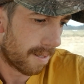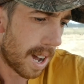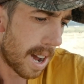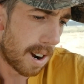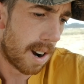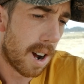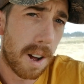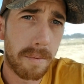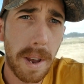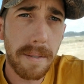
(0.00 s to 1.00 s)
I don't know,
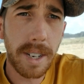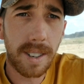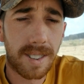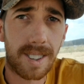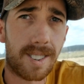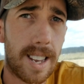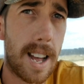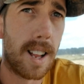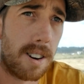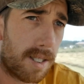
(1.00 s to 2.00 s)
maybe it's the
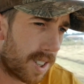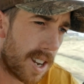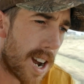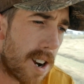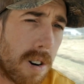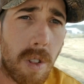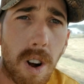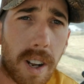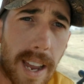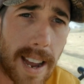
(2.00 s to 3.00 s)
sellout. See, I don't
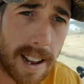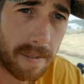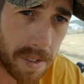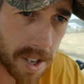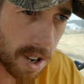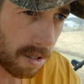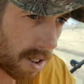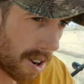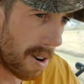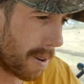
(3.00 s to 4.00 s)
look at
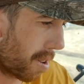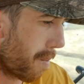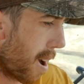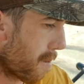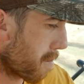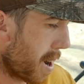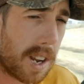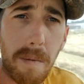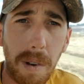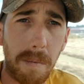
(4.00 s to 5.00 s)
YouTube as ever
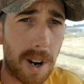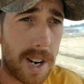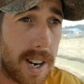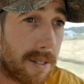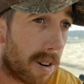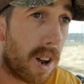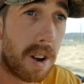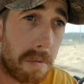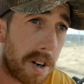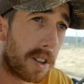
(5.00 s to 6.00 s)
making me money ever.
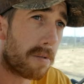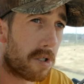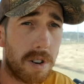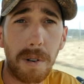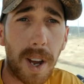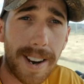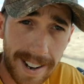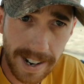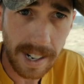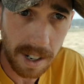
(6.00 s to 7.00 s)
Really, for the truth, I
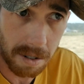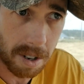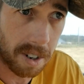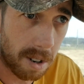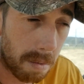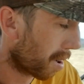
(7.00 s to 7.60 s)
hate YouTube.